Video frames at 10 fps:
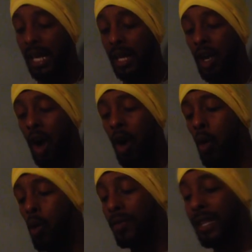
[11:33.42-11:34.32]
let
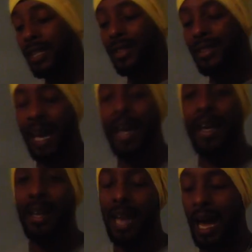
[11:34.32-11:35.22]
go of this
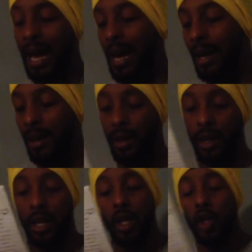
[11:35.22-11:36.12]
deadline.
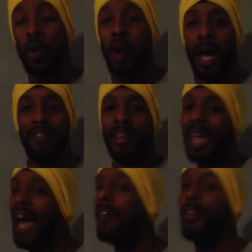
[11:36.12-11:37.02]
You have a
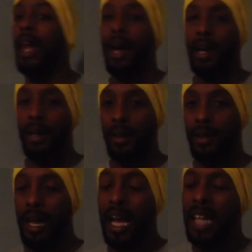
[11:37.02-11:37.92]
lifeline,
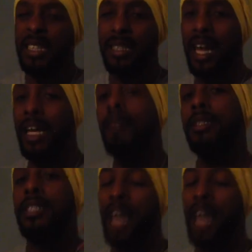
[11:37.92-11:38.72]
and his name is